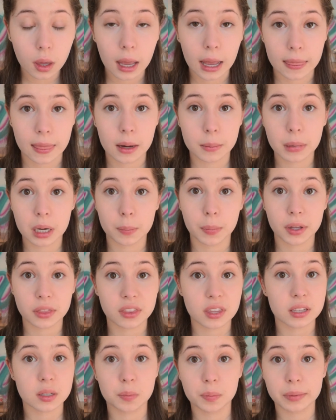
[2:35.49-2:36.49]
then I'm going to
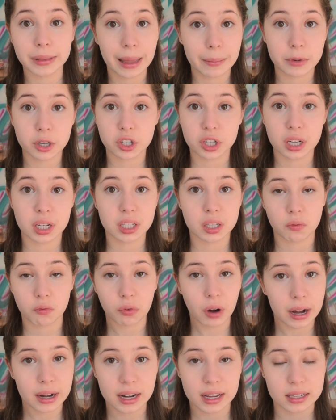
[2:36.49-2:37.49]
put this blemishes
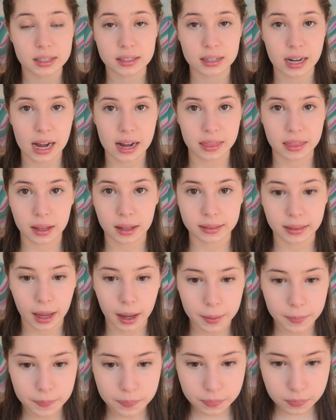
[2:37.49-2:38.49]
and redness and anything like
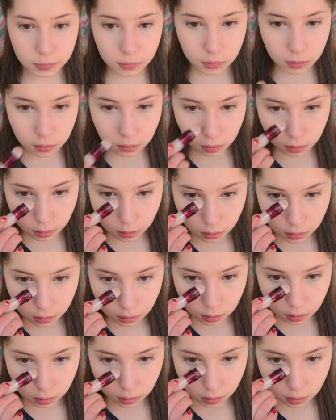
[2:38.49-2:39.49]
that.
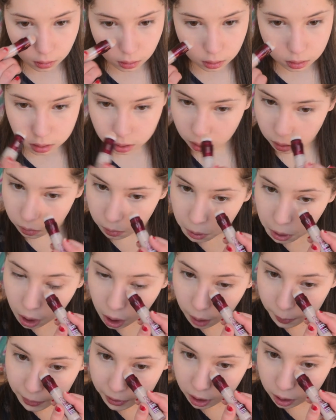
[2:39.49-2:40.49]
So
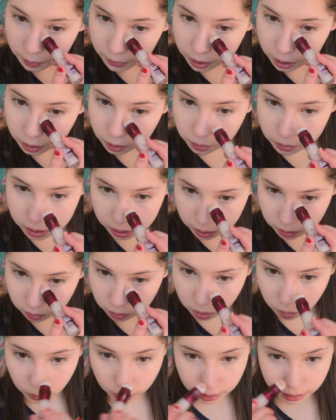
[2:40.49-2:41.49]
up here at my nose, I
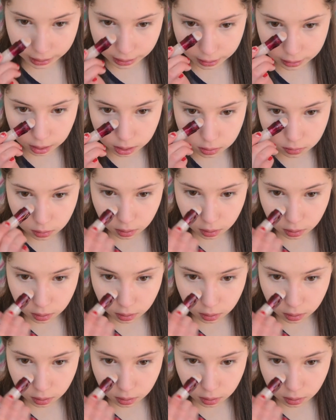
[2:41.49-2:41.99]
don't know why I get